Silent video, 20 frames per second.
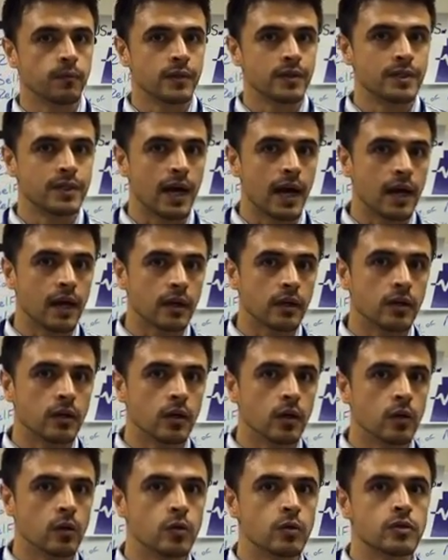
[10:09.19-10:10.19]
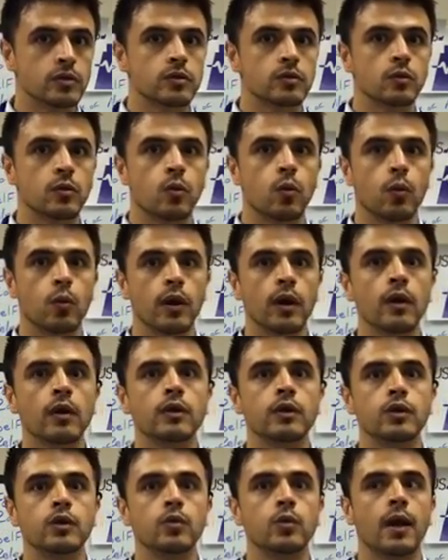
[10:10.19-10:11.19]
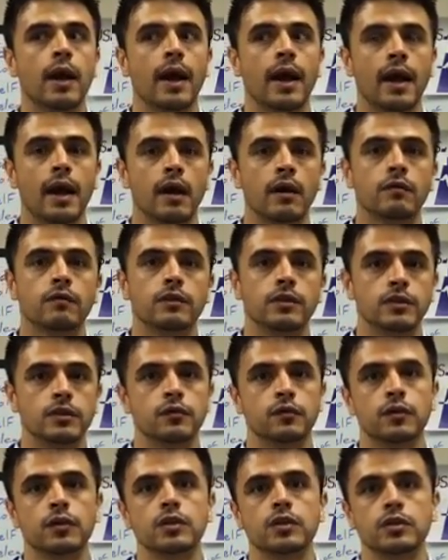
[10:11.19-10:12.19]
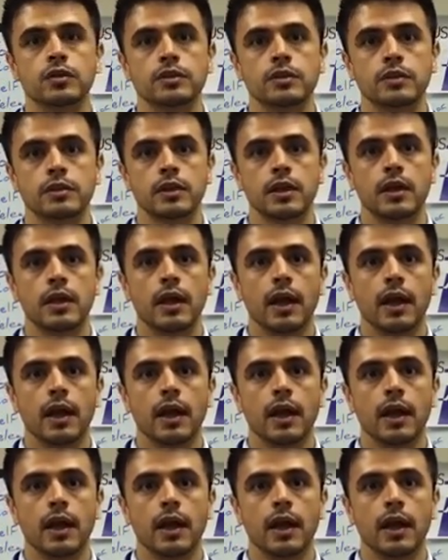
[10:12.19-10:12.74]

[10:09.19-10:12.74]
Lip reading: diagnose where you have dysfunctions,